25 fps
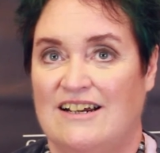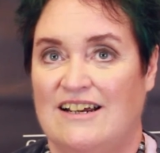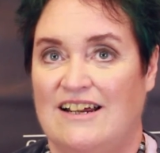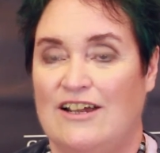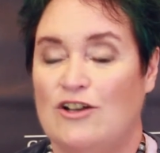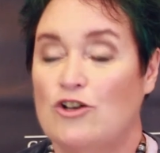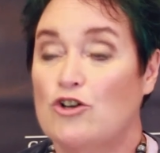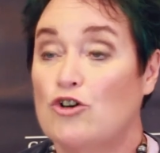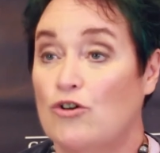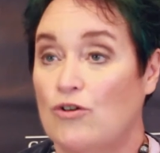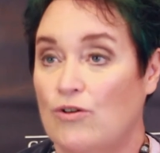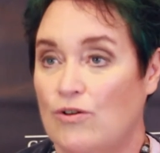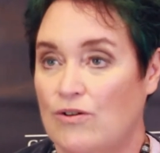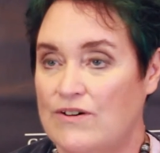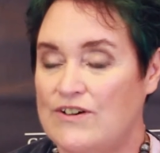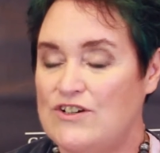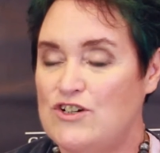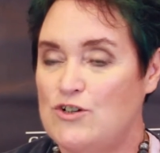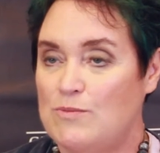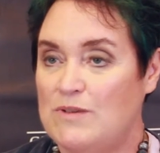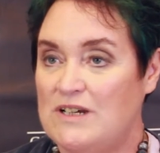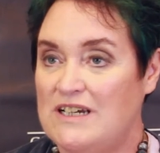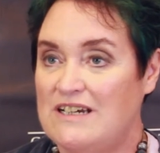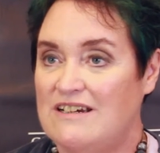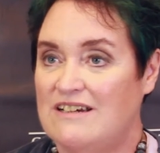
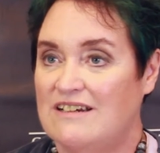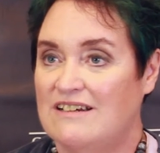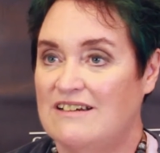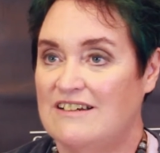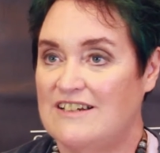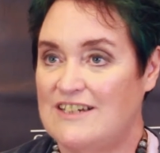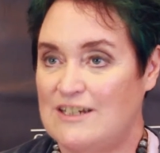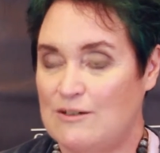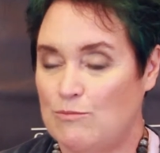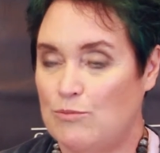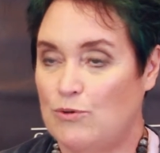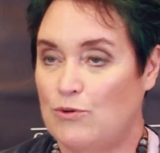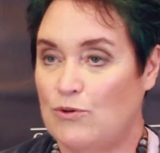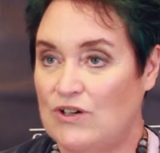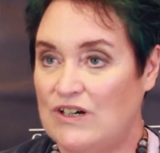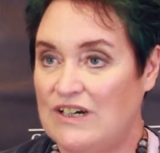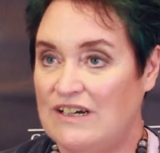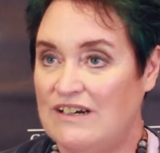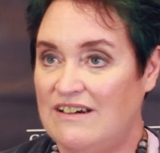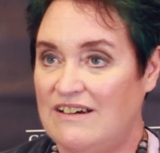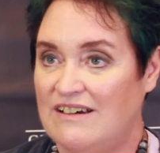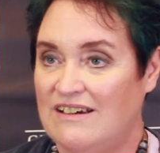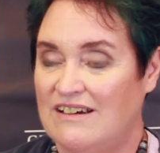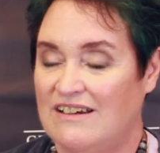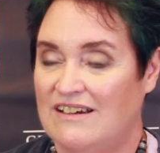encouragement is
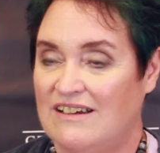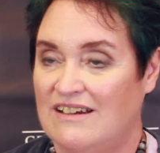important.